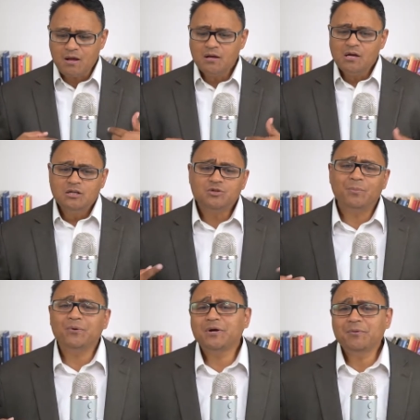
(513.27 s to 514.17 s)
So my
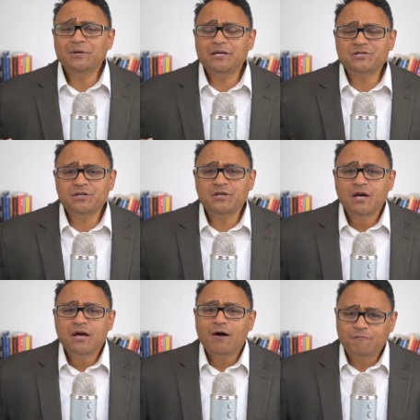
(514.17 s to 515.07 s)
recommendation,
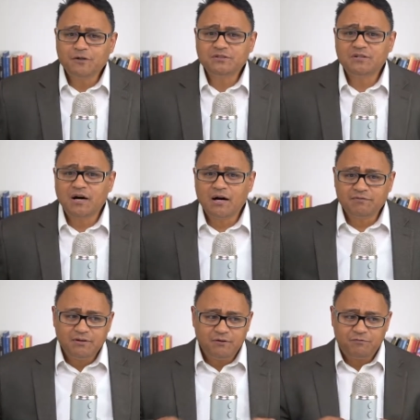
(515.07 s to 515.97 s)
first off,
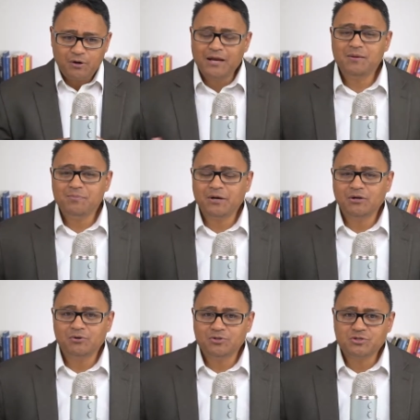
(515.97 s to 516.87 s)
for any parent
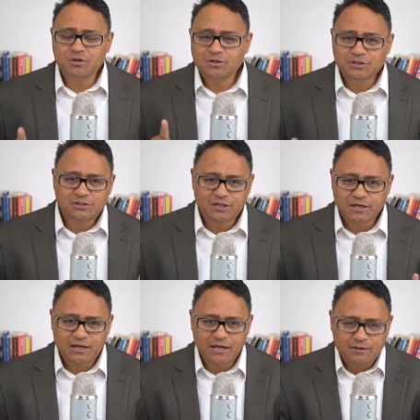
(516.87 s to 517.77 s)
who's struggling
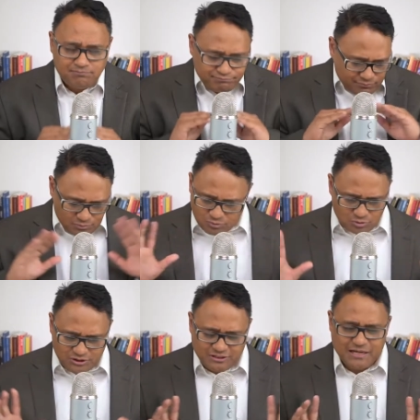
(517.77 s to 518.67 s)
to
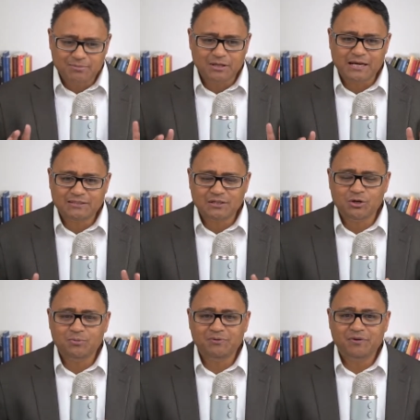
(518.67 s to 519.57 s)
stabilize a home
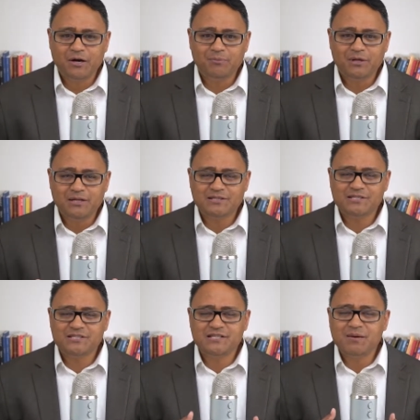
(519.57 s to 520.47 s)
environment is to
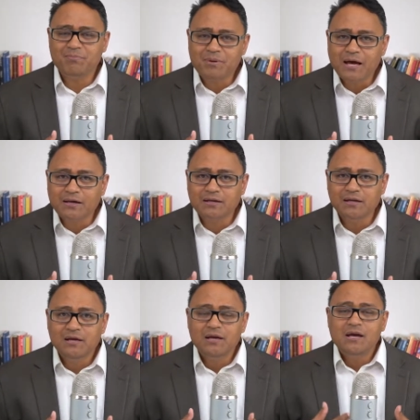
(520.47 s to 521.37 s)
step back
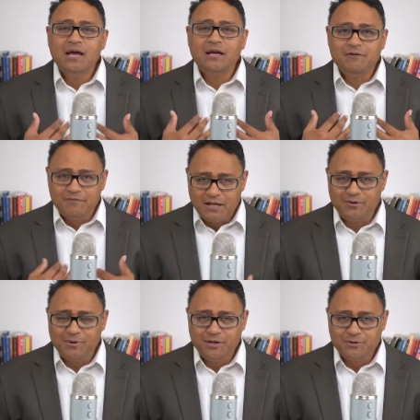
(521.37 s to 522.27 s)
and
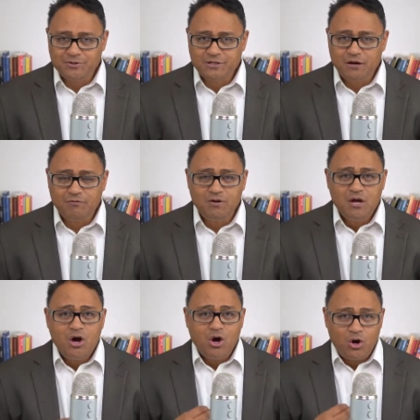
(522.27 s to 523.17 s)
evaluate yourself.
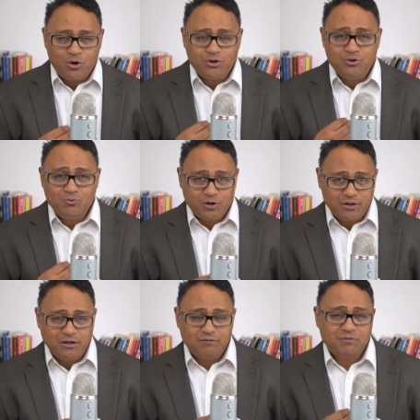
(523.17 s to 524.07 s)
Are you
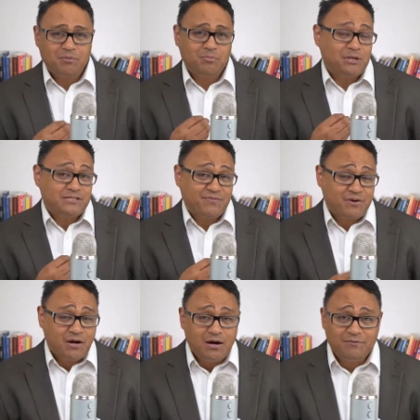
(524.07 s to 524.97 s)
working from a place of
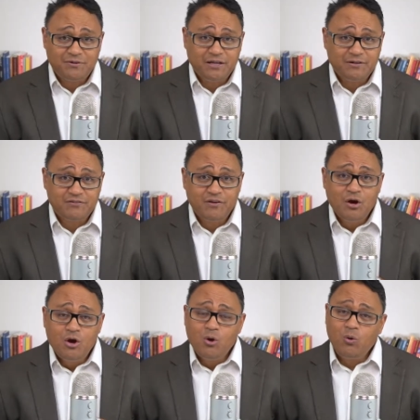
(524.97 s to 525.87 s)
confidence
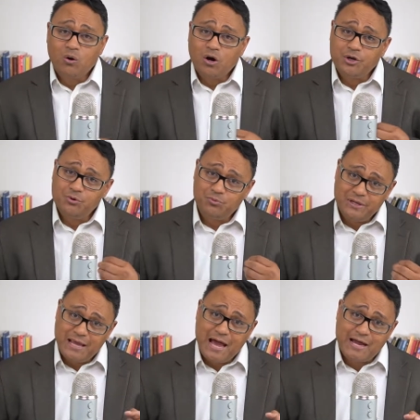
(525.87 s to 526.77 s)
or are you
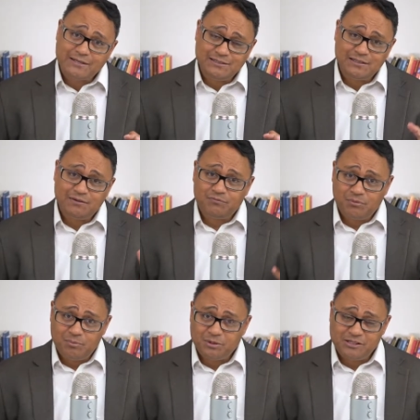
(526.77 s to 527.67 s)
reacting from a
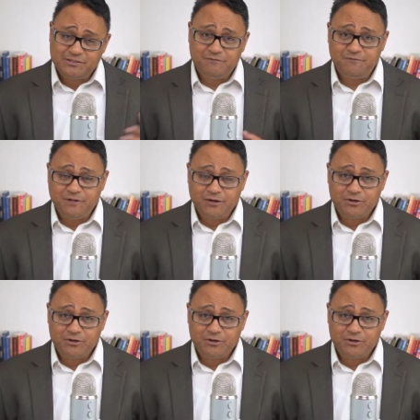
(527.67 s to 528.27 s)
place of fear,